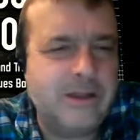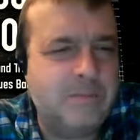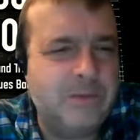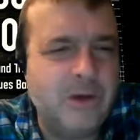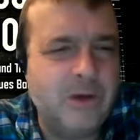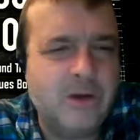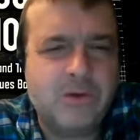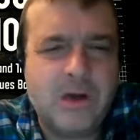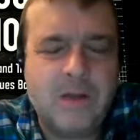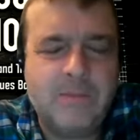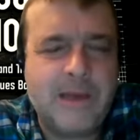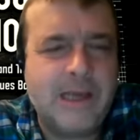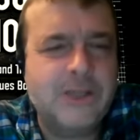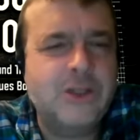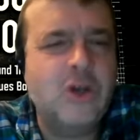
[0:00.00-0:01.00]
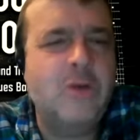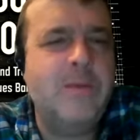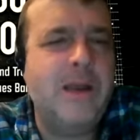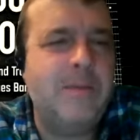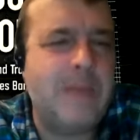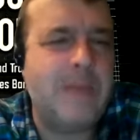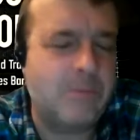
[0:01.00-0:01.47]
the book brought back so
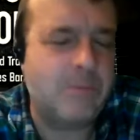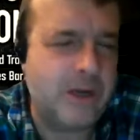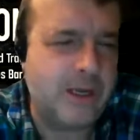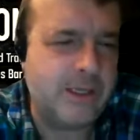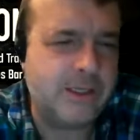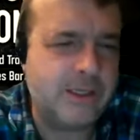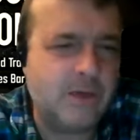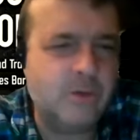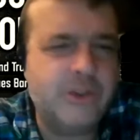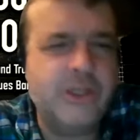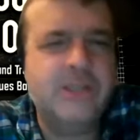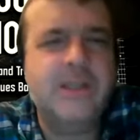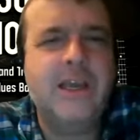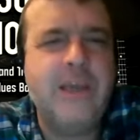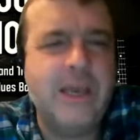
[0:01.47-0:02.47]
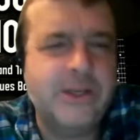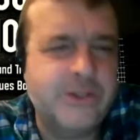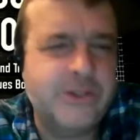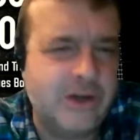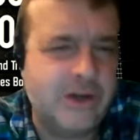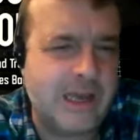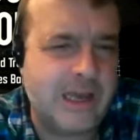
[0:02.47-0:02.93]
many memories and it was just like
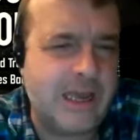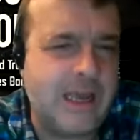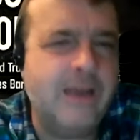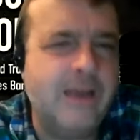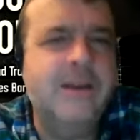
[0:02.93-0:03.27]
yesterday.